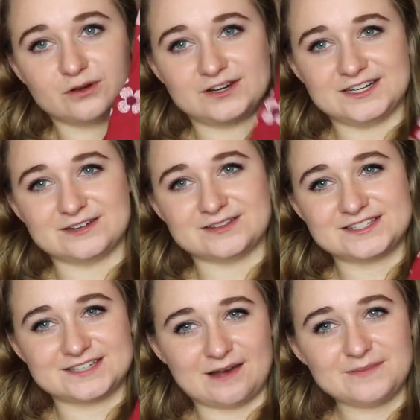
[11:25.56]
already know
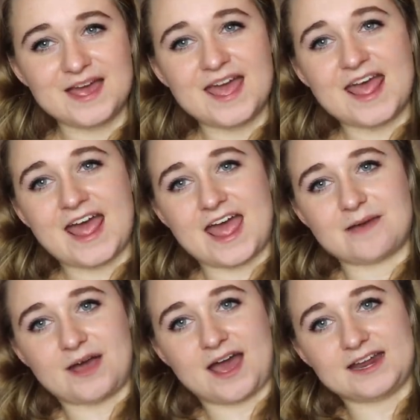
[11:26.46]
this top.
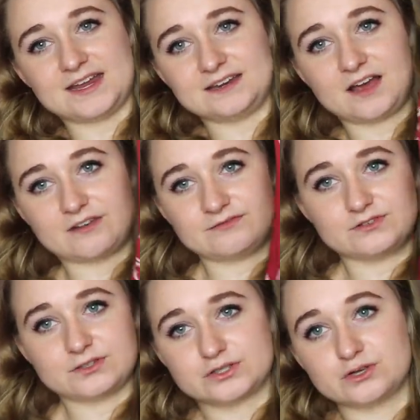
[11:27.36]
Um, and it kind of
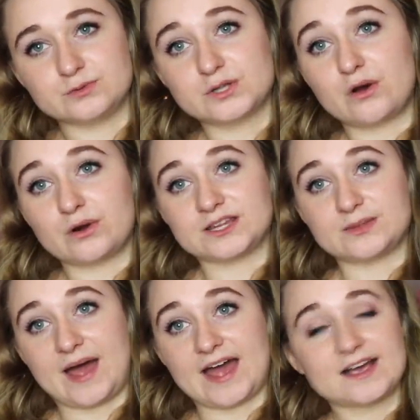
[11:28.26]
scoops lower at
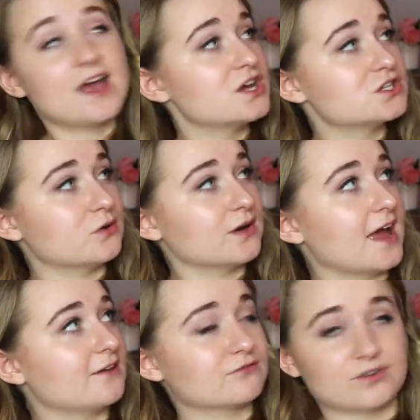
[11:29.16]
the back. So
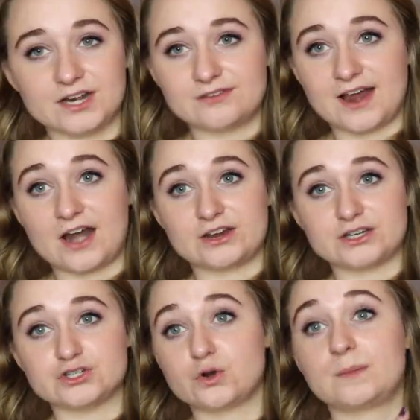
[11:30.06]
again, really flattering
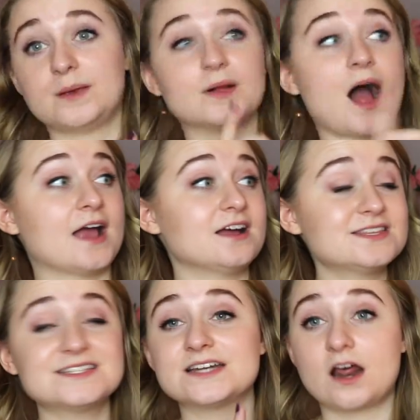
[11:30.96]
to short people. I got
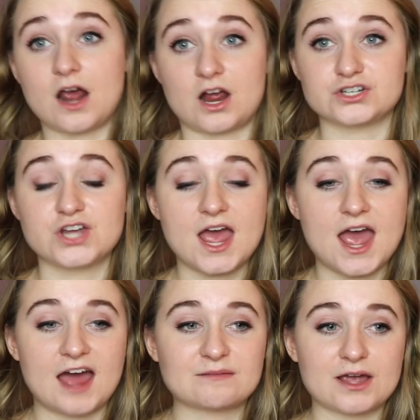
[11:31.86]
this in a large.
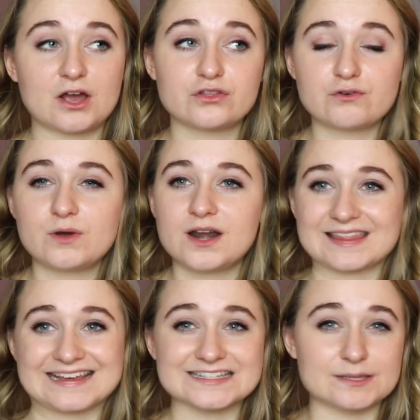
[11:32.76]
And my other one I
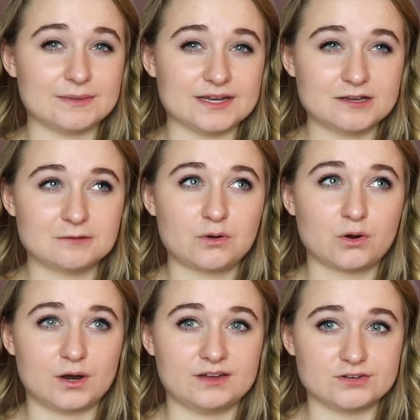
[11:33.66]
think is a medium
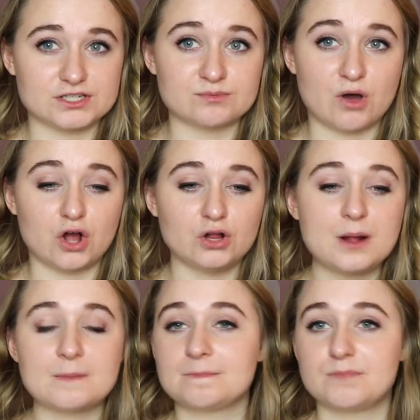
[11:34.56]
or even a small.
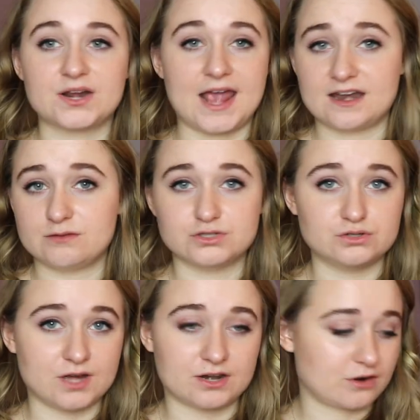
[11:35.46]
But again, it was
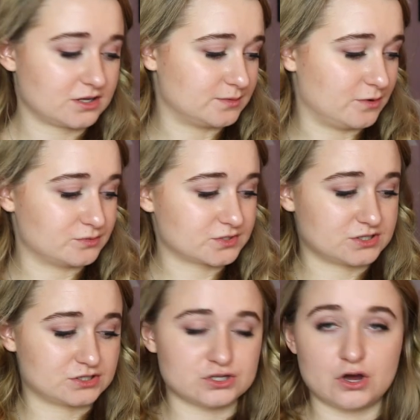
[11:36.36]
too tight across the boobs
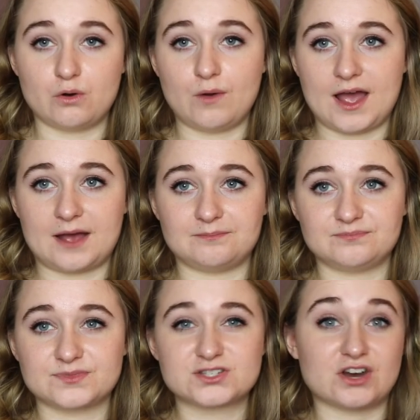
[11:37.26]
because there's no um,
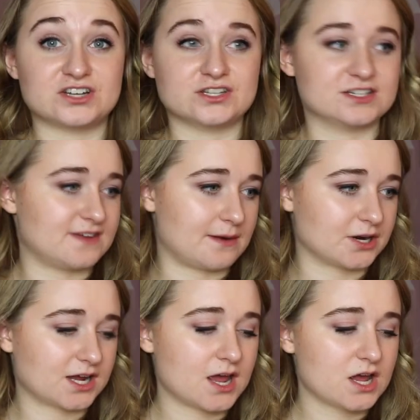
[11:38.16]
stretch in this
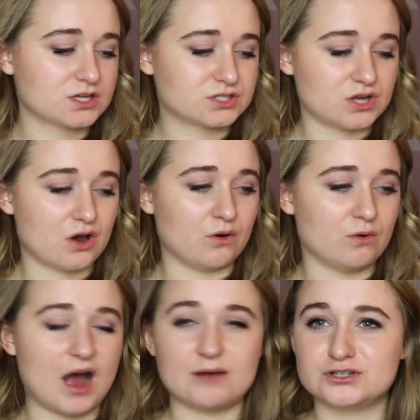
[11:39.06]
fabric.
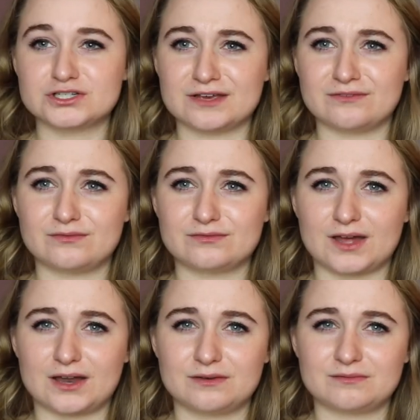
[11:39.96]
So I would just give
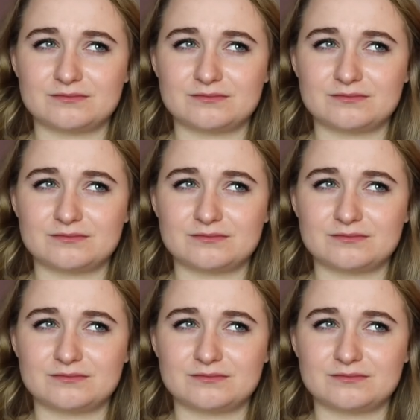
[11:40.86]
that